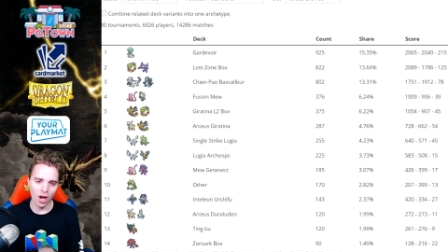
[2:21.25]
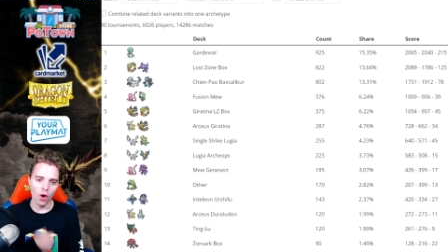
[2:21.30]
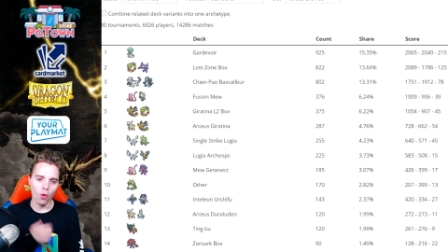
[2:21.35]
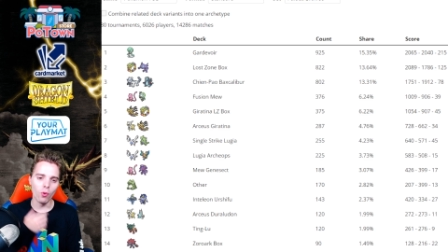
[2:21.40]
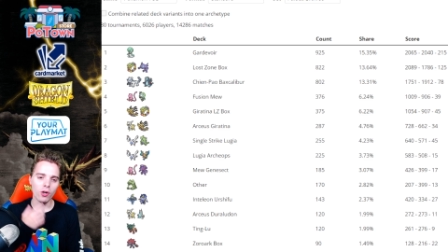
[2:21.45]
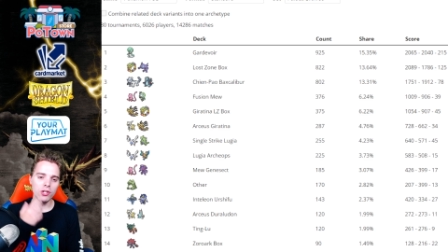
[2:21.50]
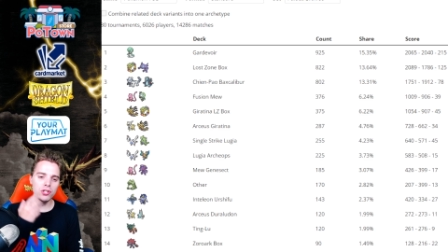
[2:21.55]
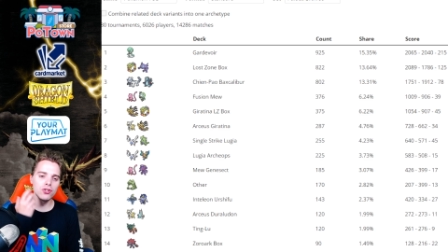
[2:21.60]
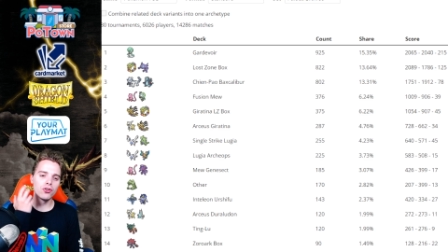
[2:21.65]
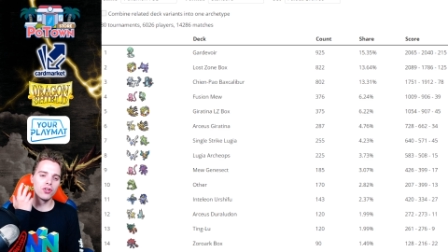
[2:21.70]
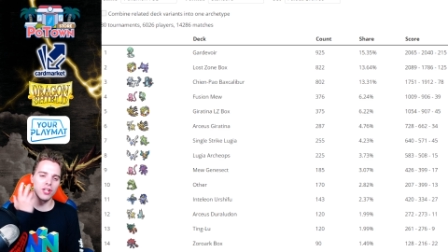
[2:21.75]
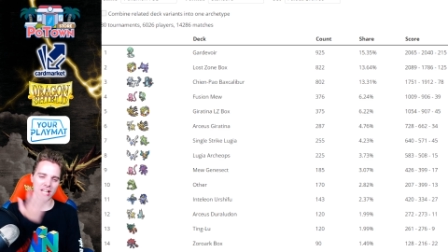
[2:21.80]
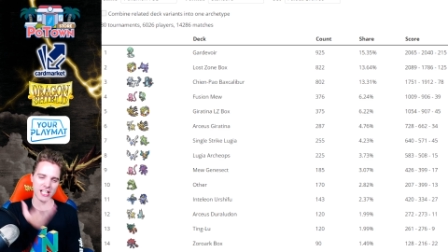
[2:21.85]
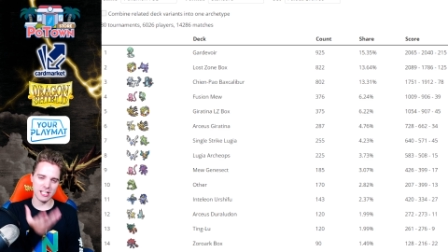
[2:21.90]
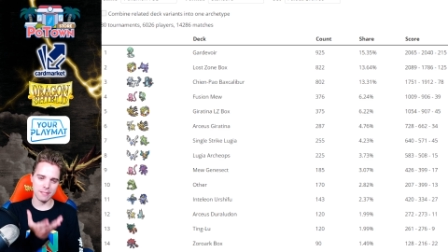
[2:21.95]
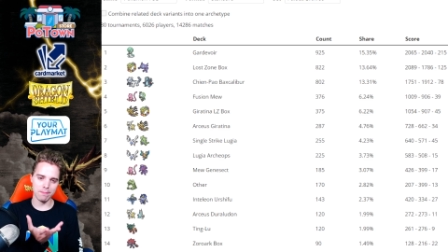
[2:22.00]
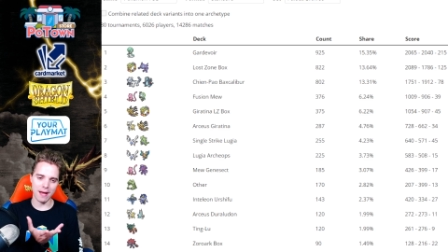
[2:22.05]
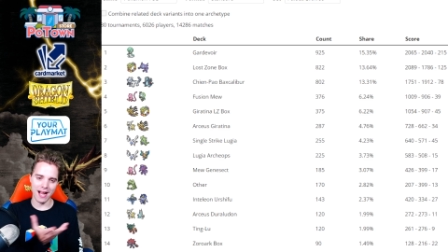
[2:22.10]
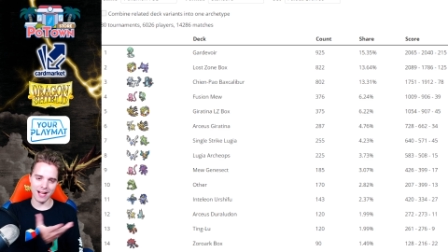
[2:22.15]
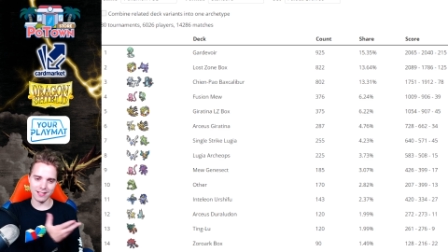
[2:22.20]
what you could
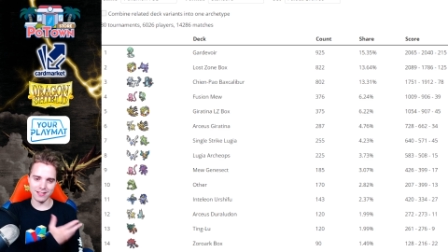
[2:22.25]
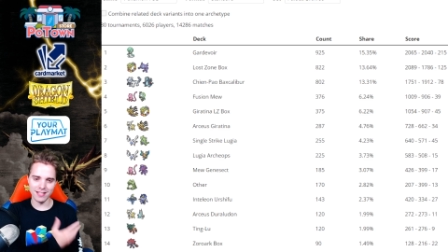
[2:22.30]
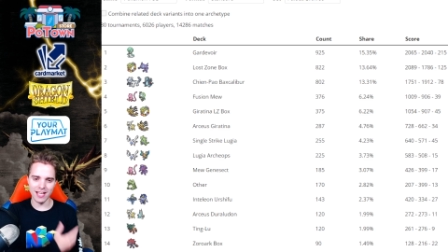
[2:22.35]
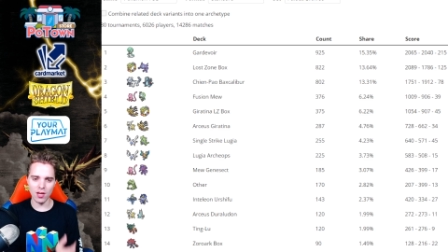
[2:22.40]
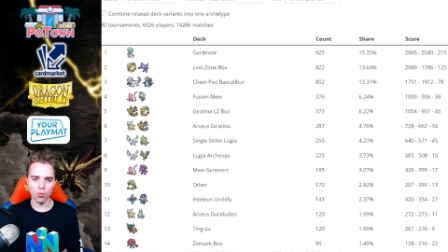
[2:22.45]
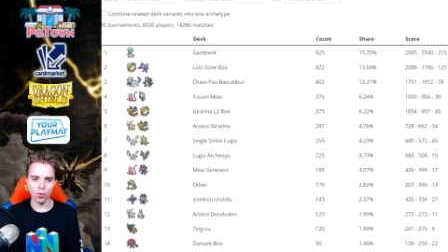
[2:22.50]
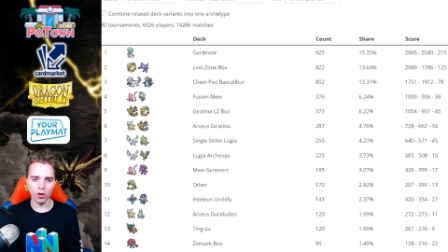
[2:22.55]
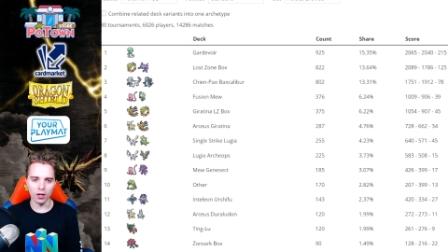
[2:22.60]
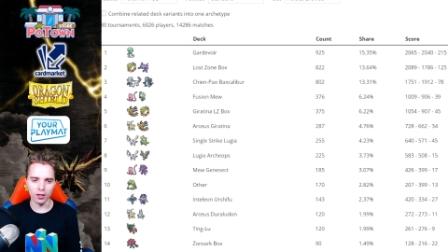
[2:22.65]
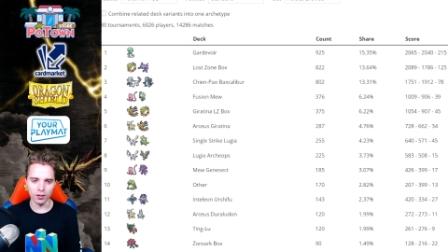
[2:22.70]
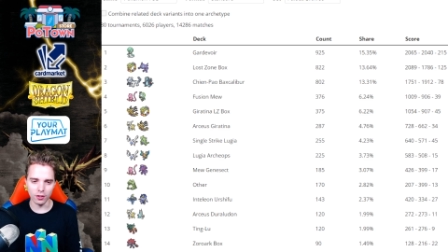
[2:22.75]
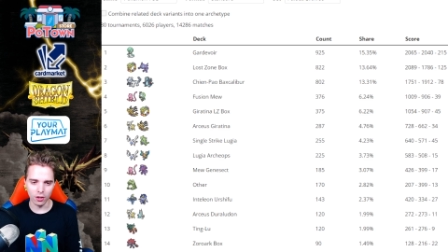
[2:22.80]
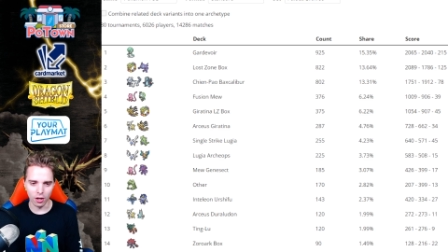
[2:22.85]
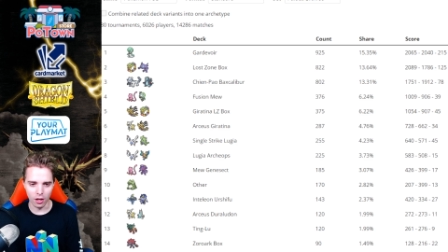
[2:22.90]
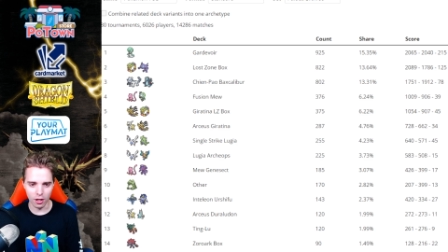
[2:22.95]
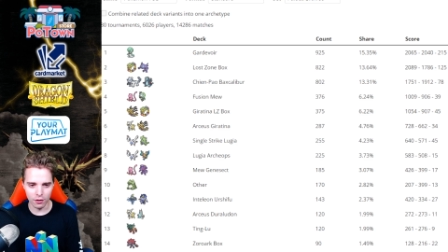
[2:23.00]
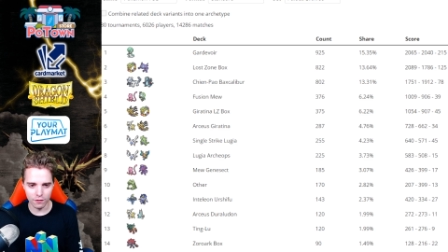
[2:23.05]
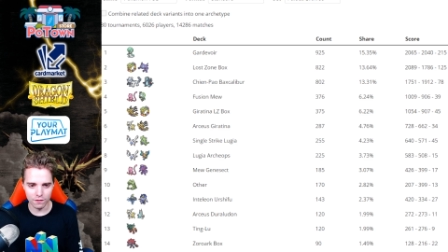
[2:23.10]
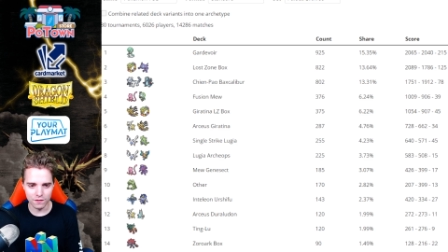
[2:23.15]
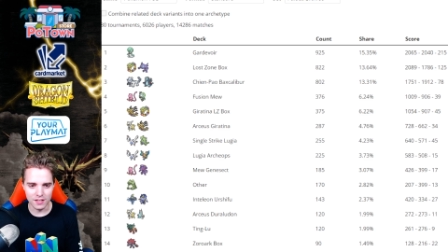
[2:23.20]
expect day one
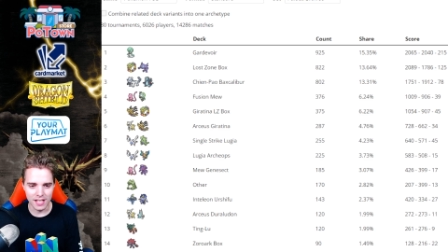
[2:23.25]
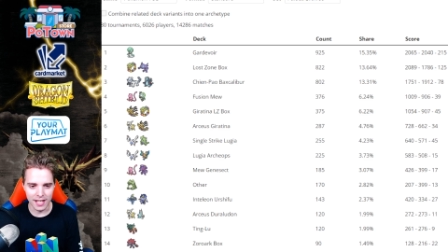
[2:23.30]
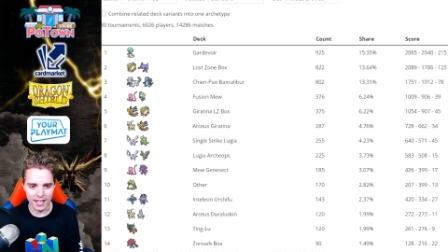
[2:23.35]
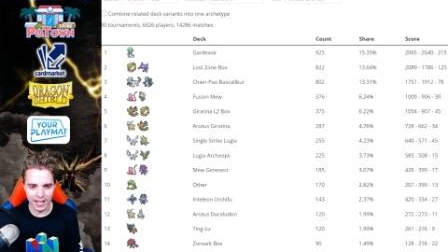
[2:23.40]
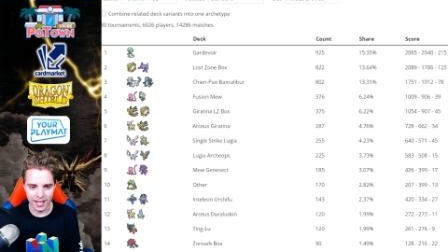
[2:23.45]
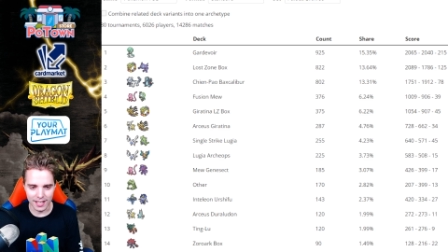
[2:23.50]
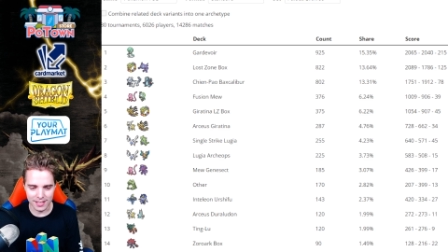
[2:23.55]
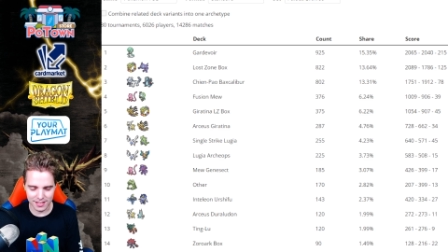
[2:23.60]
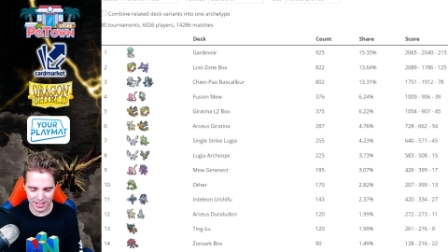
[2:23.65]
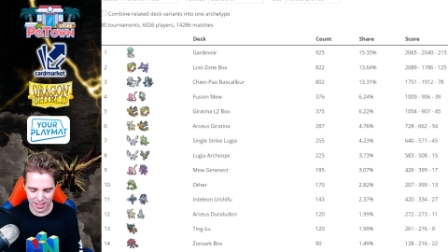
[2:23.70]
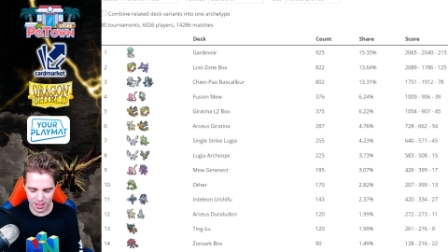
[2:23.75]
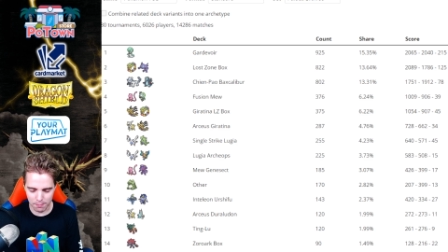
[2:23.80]
of the N A I C,